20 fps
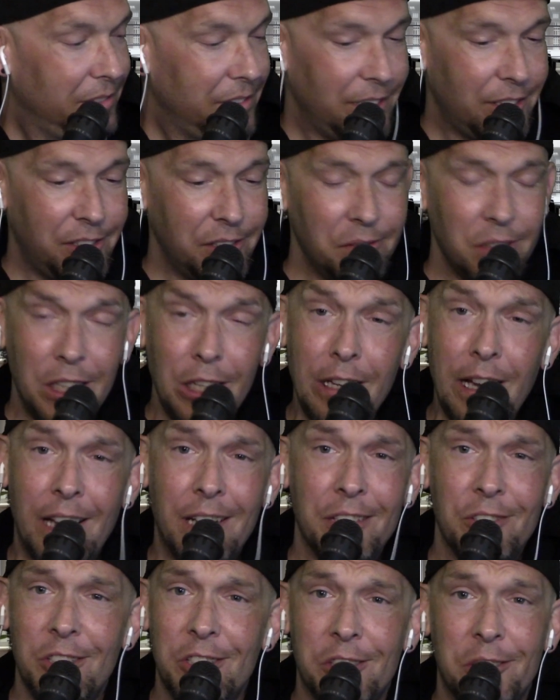It's, you
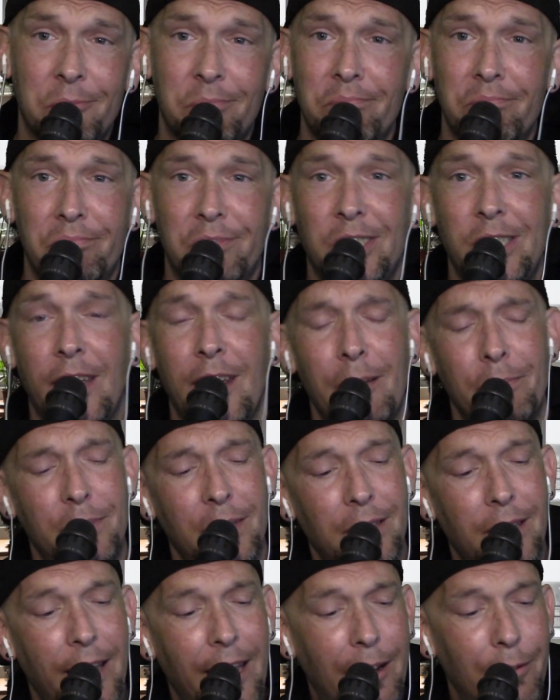gotta just stay up
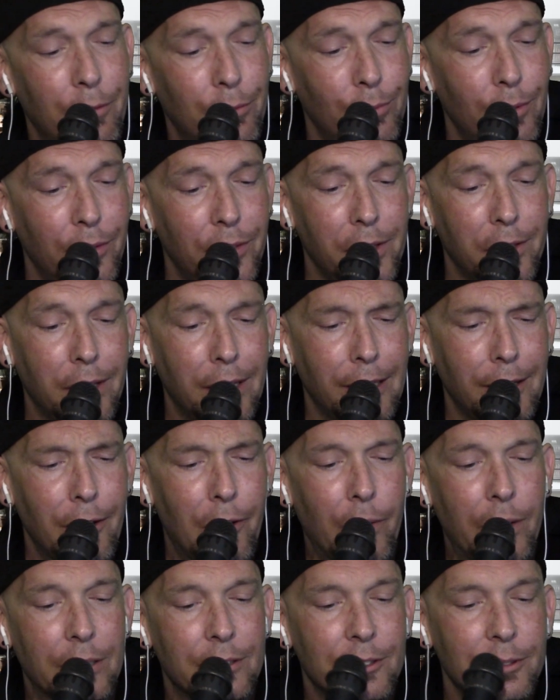to date with what the
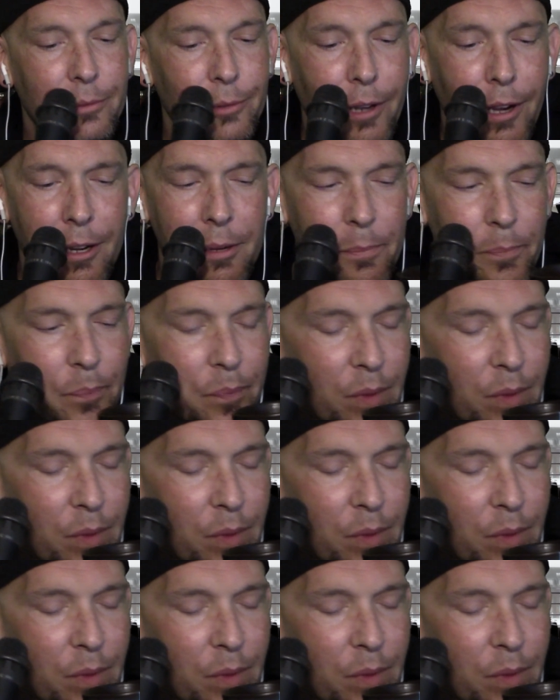lingo is, right?